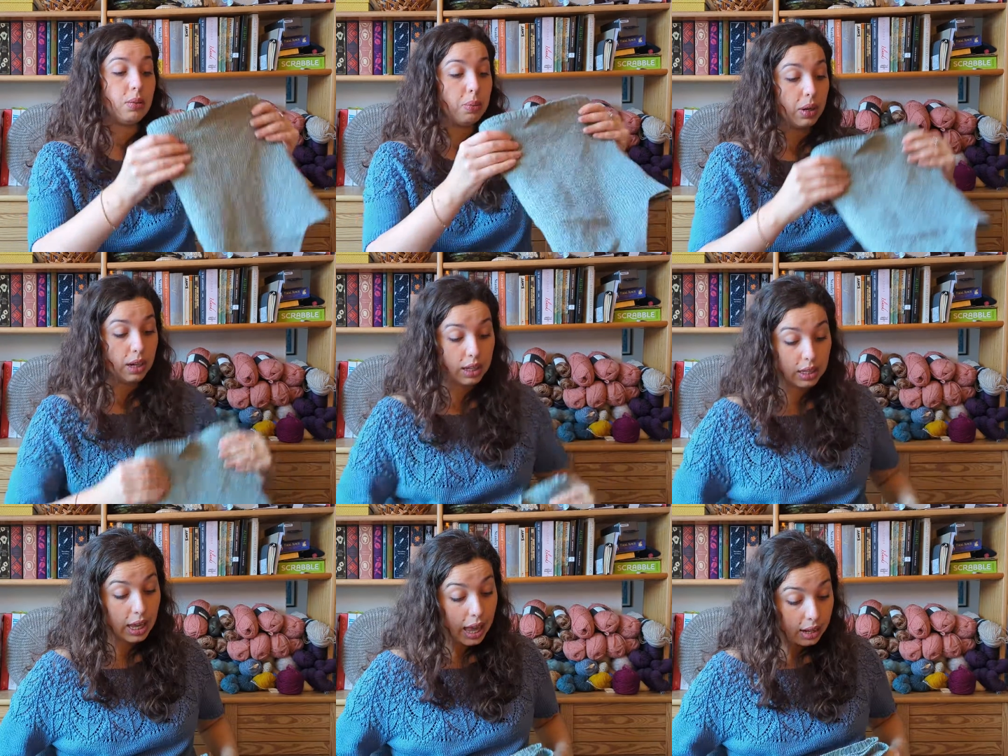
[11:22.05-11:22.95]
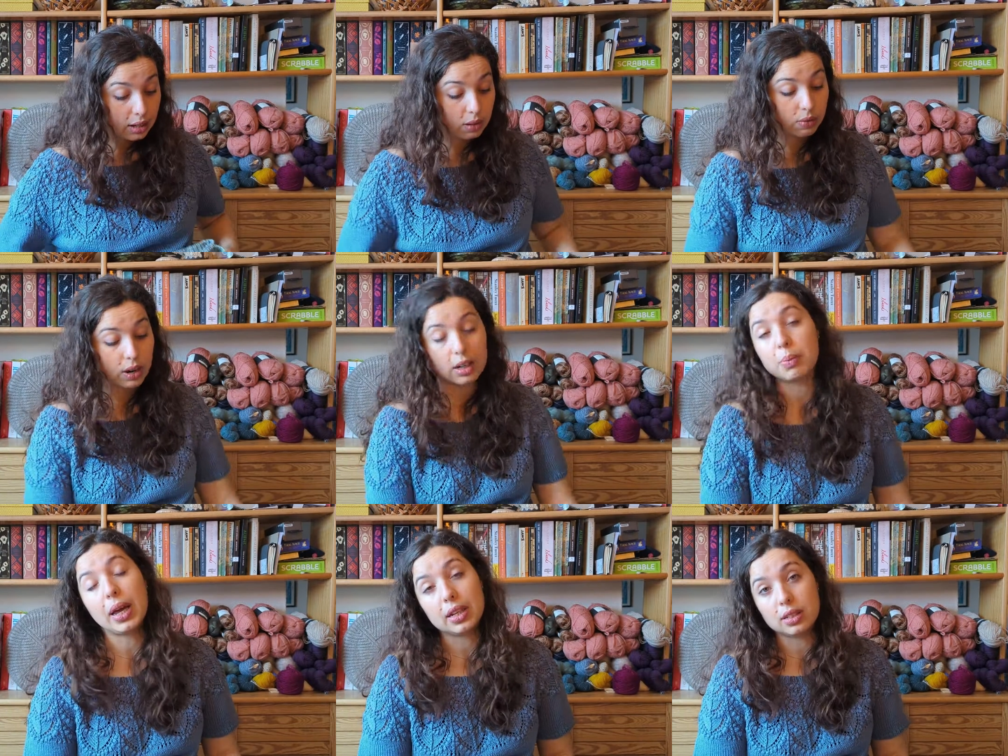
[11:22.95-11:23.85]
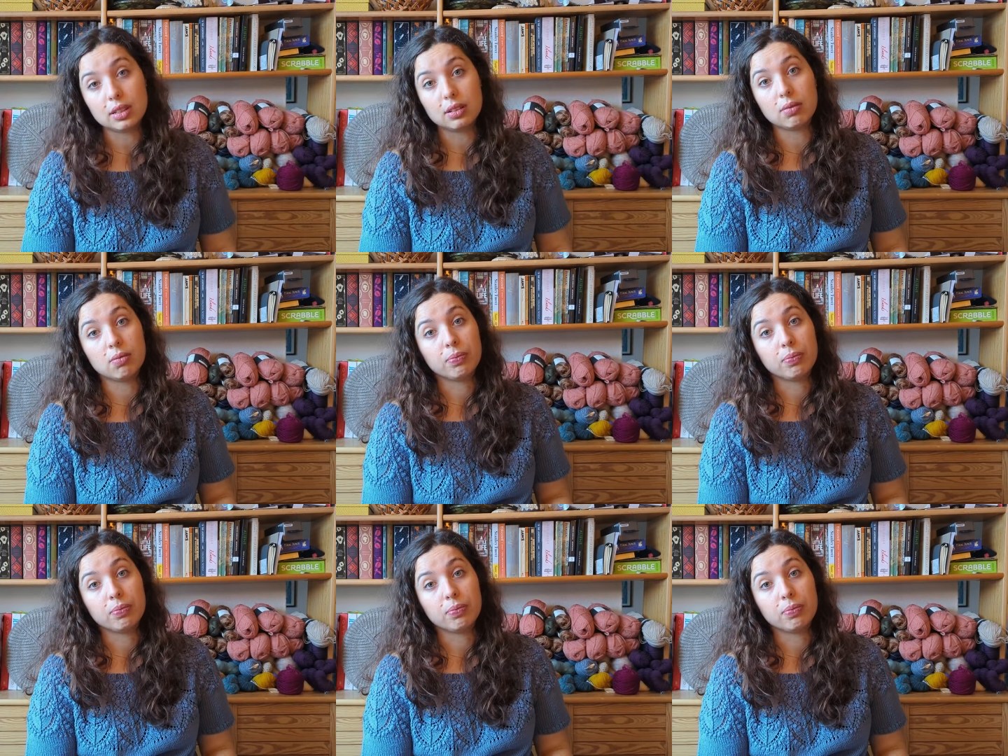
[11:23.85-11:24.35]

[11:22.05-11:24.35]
But in the end, the final pattern